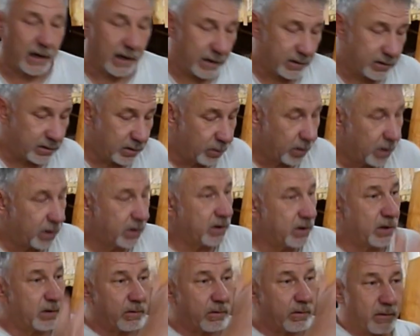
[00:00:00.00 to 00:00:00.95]
So we're going to
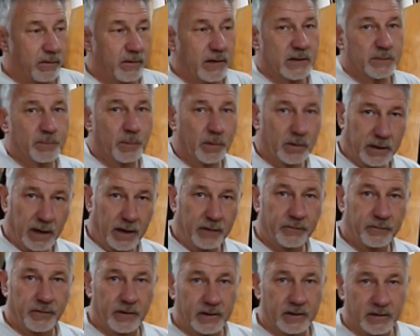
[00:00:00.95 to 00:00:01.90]
do this bulkhead
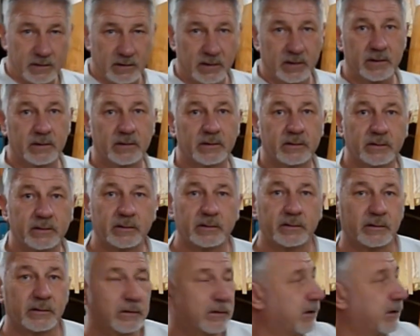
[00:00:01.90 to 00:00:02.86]
first,
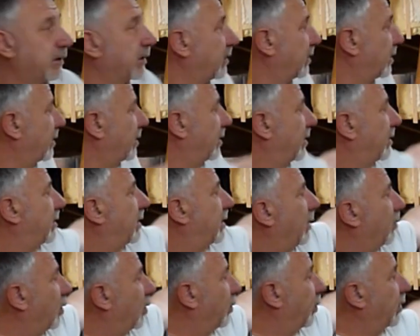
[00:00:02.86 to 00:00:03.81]
then
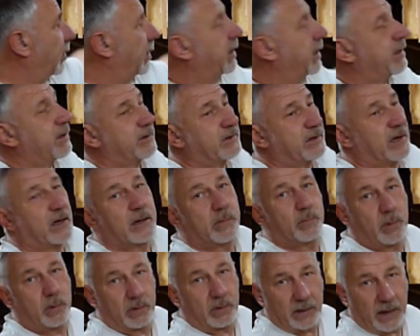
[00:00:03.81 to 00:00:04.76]
we'll put in the second
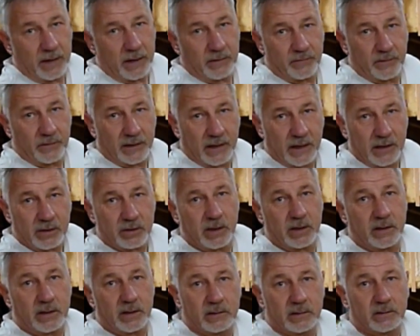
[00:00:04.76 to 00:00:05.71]
bulkhead for the
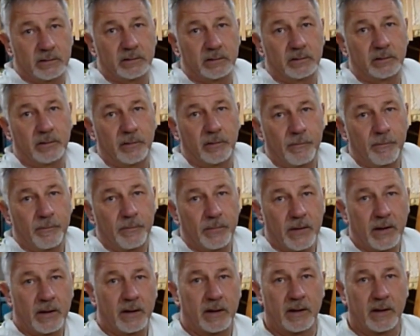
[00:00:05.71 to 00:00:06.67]
kitchen,
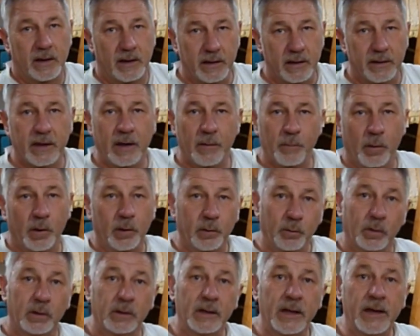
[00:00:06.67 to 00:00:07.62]
and at that point
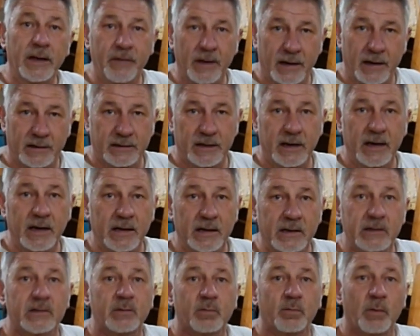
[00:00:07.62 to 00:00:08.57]
we'll leave it as it
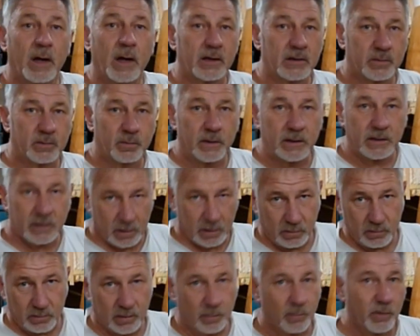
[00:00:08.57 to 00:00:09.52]
is whilst we do
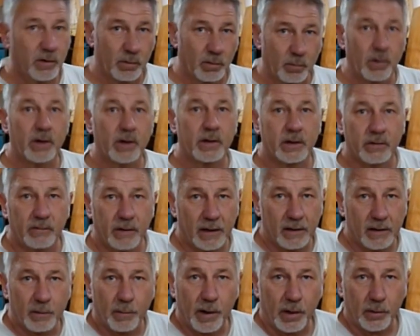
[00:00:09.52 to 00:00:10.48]
some other work around
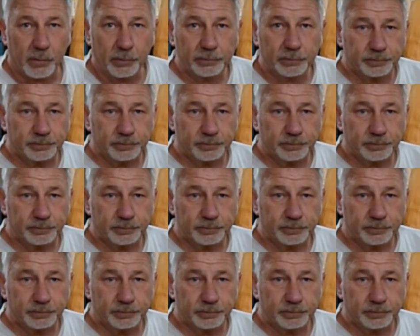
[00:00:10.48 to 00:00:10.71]
the boat.